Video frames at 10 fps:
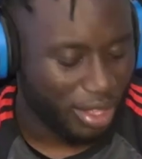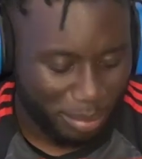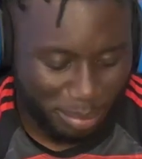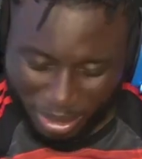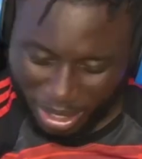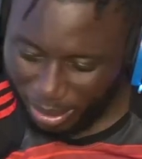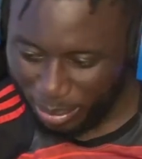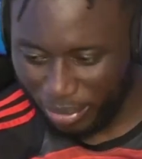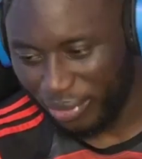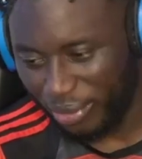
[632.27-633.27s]
better
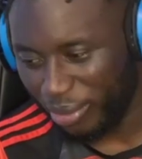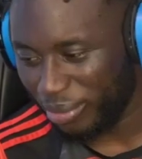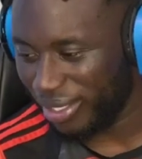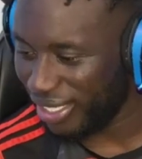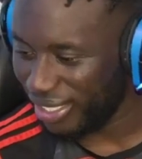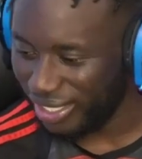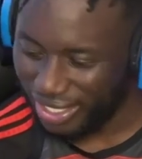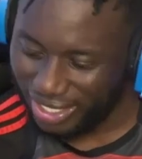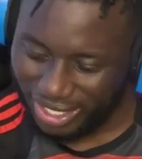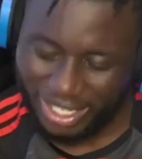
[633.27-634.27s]
performance, at
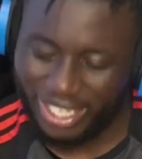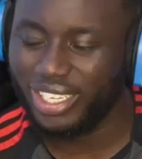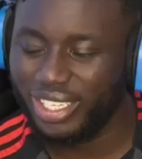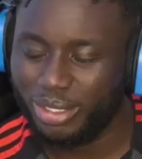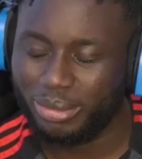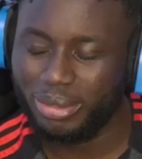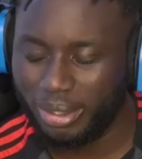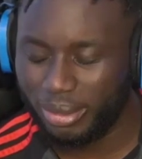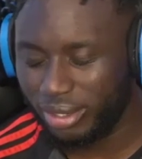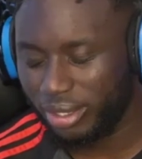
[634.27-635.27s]
least a little
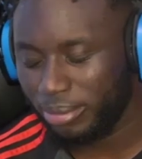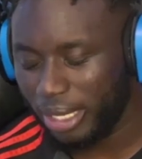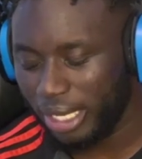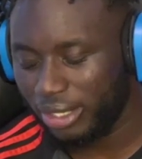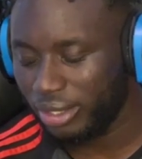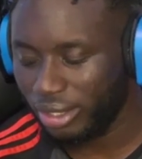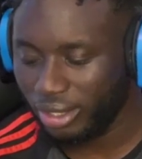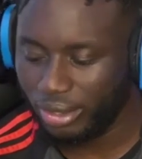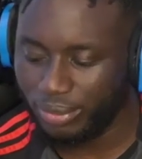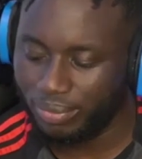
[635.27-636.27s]
better, you
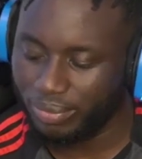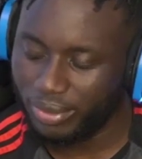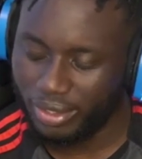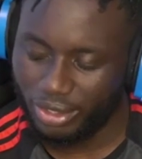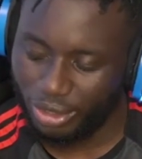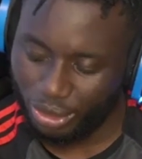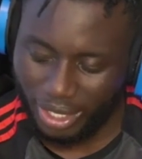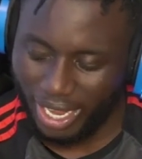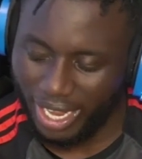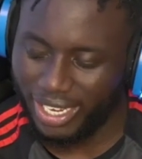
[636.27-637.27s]
know. You should have
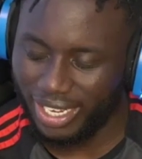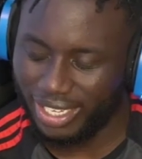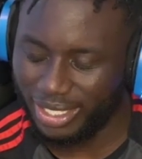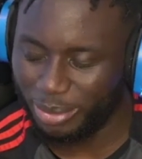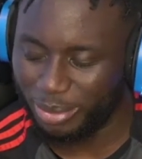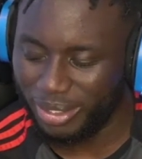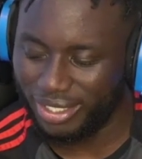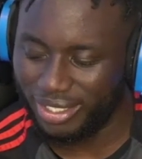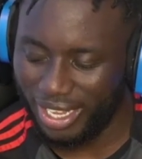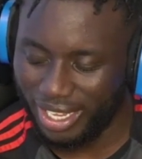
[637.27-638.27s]
hide that legs, man.
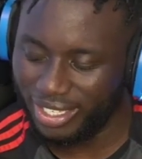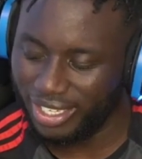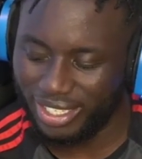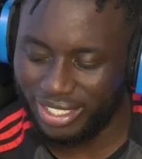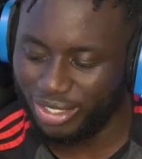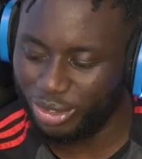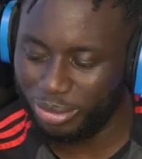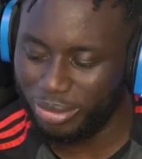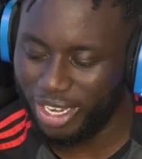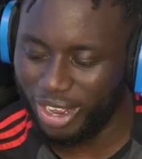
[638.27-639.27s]
Hide the legs. It shouldn't be
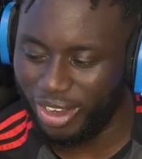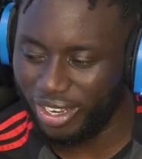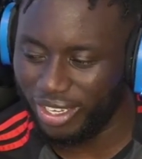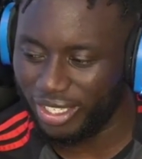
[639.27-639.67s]
that hard.